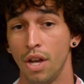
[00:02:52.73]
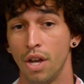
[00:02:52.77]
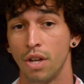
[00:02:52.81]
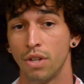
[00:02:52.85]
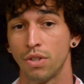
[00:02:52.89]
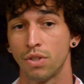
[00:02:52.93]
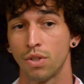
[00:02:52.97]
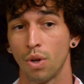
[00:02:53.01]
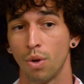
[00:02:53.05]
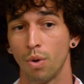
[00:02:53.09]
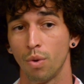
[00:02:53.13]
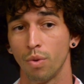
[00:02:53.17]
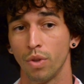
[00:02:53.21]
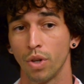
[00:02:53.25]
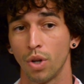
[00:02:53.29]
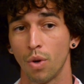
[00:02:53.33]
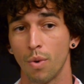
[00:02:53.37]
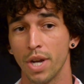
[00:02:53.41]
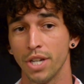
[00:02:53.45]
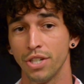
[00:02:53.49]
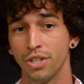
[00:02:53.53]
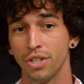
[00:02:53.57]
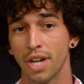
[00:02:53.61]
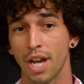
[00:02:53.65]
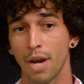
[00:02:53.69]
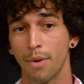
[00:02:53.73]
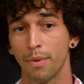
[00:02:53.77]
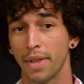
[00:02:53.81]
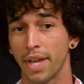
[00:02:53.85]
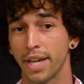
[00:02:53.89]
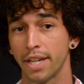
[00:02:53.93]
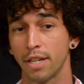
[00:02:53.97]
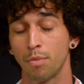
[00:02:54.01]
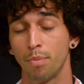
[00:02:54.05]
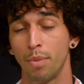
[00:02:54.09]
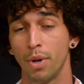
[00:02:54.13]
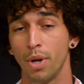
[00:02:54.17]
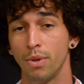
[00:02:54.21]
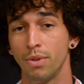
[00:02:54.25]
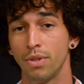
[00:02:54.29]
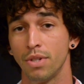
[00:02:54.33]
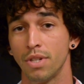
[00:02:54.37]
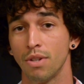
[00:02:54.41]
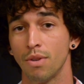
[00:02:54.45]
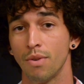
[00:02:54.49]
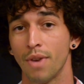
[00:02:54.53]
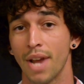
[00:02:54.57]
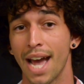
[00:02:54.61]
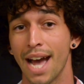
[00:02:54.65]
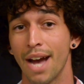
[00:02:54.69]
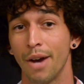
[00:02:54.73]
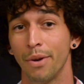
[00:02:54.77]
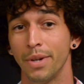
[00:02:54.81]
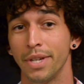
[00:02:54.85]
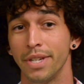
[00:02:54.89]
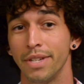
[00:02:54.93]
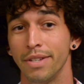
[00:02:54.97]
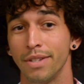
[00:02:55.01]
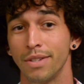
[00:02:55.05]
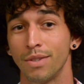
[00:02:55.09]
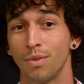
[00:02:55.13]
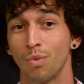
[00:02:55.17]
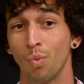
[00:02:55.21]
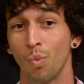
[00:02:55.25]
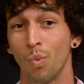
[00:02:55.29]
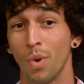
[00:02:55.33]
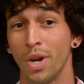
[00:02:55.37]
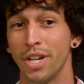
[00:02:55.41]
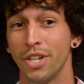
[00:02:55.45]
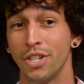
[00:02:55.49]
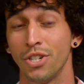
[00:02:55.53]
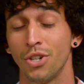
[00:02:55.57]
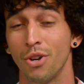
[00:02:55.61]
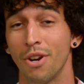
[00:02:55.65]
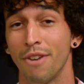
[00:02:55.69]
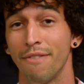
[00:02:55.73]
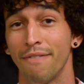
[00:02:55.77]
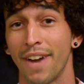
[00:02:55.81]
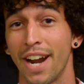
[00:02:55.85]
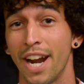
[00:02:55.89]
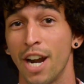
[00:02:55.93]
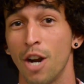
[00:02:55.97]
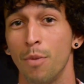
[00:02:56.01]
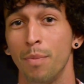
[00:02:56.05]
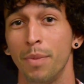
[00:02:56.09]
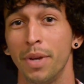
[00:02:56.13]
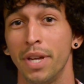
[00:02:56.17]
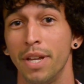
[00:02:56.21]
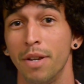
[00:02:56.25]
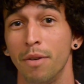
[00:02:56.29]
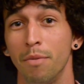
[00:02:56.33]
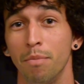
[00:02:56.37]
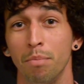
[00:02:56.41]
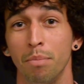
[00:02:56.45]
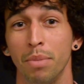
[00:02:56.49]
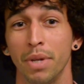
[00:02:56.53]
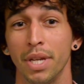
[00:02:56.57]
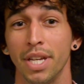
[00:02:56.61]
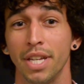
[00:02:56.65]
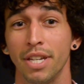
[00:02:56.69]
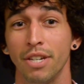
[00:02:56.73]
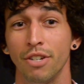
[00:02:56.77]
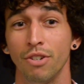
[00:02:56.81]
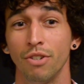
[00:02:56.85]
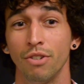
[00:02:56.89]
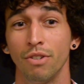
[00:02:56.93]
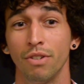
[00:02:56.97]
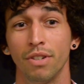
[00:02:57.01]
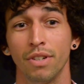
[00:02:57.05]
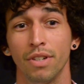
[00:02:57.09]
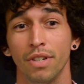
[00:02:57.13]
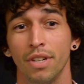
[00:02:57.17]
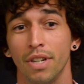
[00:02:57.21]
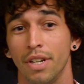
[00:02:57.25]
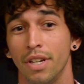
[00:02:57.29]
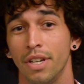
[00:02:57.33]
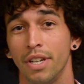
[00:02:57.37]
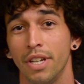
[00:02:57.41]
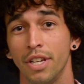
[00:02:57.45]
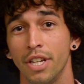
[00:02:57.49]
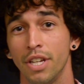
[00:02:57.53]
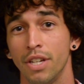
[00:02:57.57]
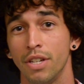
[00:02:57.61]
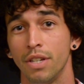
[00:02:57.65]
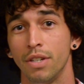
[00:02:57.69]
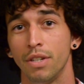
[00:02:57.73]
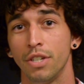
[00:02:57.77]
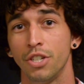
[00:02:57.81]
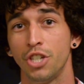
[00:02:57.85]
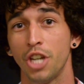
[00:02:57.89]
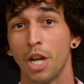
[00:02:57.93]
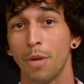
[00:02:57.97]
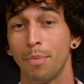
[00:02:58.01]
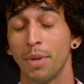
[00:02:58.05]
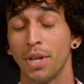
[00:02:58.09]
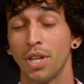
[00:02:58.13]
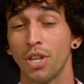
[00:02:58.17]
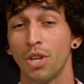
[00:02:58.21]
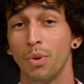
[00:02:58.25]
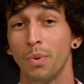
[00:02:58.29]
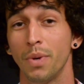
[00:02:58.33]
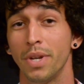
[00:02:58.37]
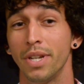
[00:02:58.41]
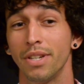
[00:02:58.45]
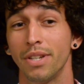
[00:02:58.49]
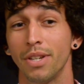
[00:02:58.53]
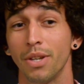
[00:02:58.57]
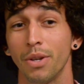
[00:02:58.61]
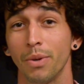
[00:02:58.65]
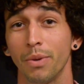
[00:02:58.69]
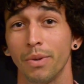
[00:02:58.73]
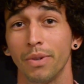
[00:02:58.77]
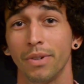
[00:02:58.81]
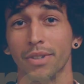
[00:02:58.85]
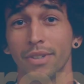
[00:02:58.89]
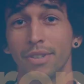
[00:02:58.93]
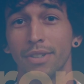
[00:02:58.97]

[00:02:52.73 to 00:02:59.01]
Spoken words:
So the question I would like to pose to you now is, what has your environment been shaping you into?